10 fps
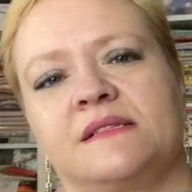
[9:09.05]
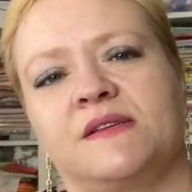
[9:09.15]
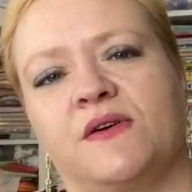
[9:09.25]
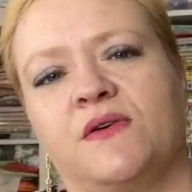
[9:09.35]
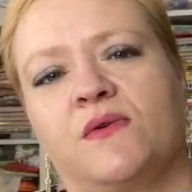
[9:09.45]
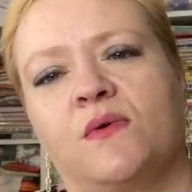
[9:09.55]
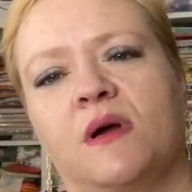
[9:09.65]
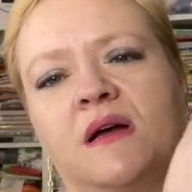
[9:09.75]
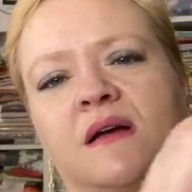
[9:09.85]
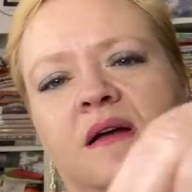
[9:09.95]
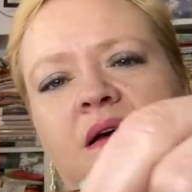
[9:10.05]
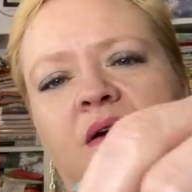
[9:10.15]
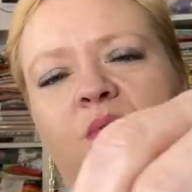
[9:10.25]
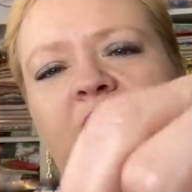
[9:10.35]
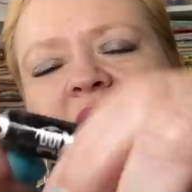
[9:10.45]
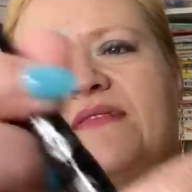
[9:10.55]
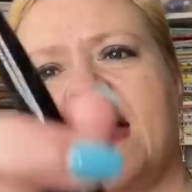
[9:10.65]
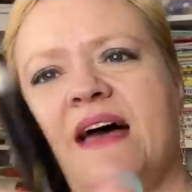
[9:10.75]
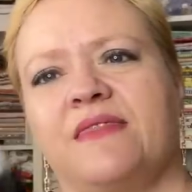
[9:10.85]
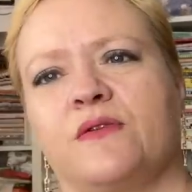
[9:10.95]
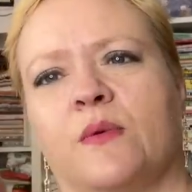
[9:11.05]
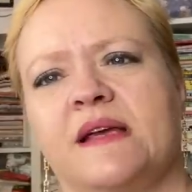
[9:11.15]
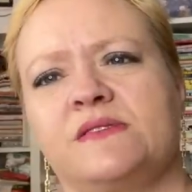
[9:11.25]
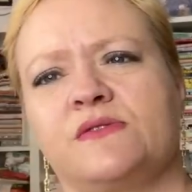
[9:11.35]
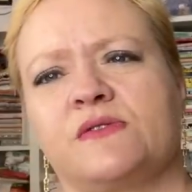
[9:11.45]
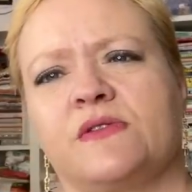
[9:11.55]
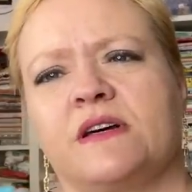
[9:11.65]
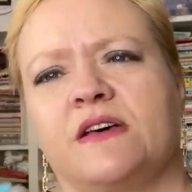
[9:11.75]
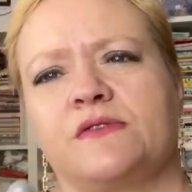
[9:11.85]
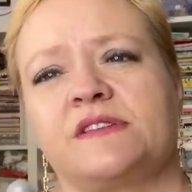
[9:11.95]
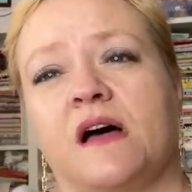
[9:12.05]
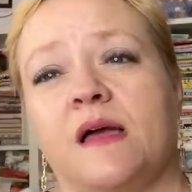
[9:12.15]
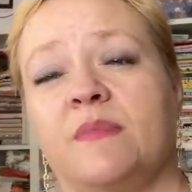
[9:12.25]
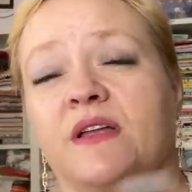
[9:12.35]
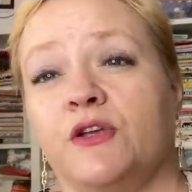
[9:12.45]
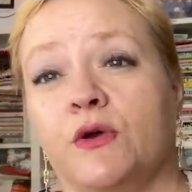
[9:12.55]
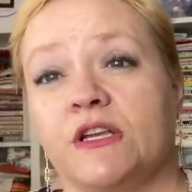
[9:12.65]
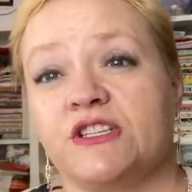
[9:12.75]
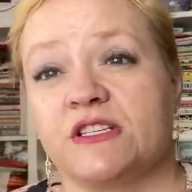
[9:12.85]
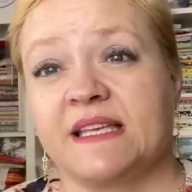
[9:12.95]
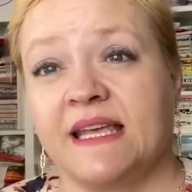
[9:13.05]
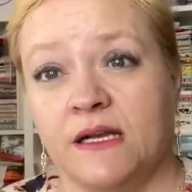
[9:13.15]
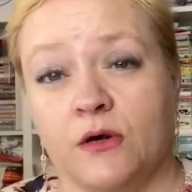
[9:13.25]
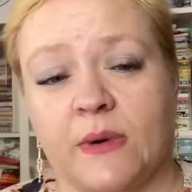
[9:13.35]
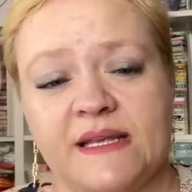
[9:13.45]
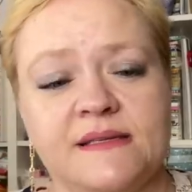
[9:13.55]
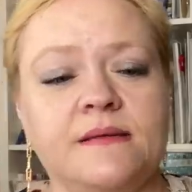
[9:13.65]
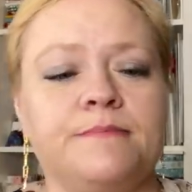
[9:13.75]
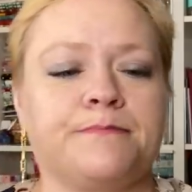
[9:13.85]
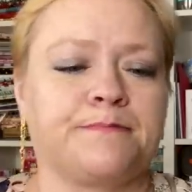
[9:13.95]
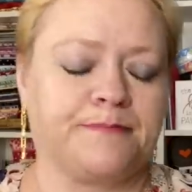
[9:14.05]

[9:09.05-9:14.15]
So we have that. The eraser's on the other side, but you can just heat erase it.